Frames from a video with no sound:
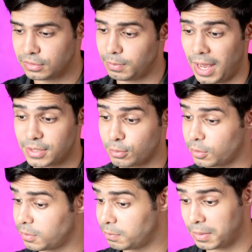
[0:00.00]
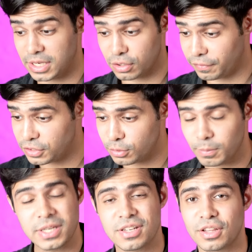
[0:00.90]
Passport place of issue.
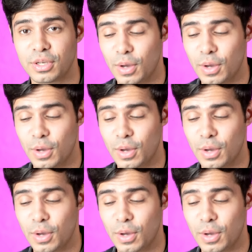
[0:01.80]
Basically,